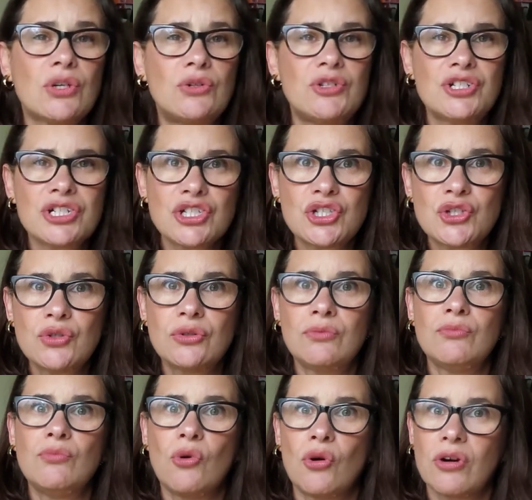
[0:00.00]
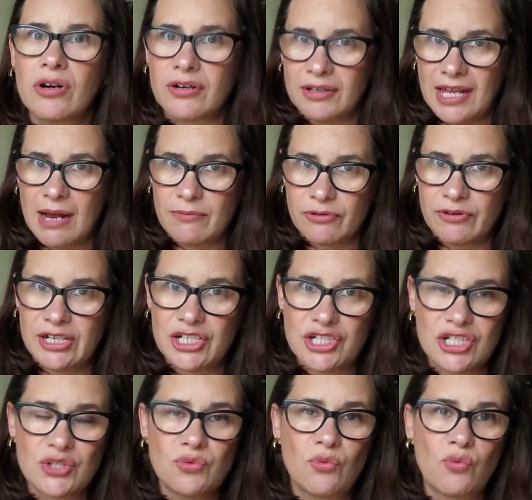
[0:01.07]
So just do more
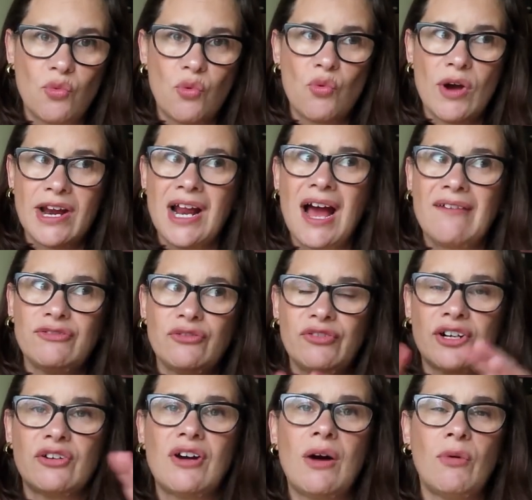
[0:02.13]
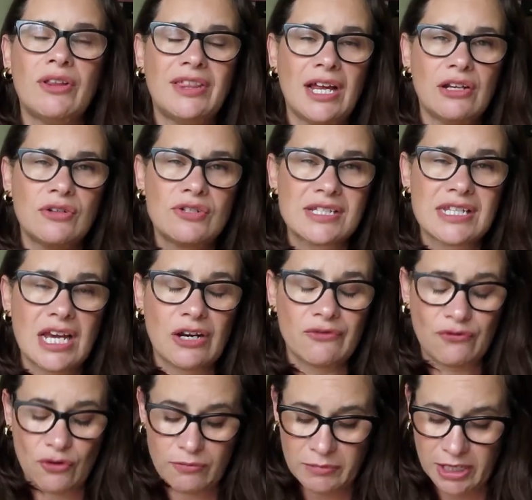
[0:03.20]
collaborations, and I have to figure out what that looks like
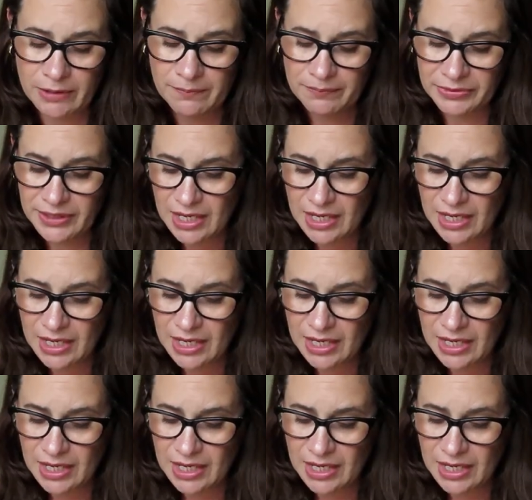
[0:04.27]
for me.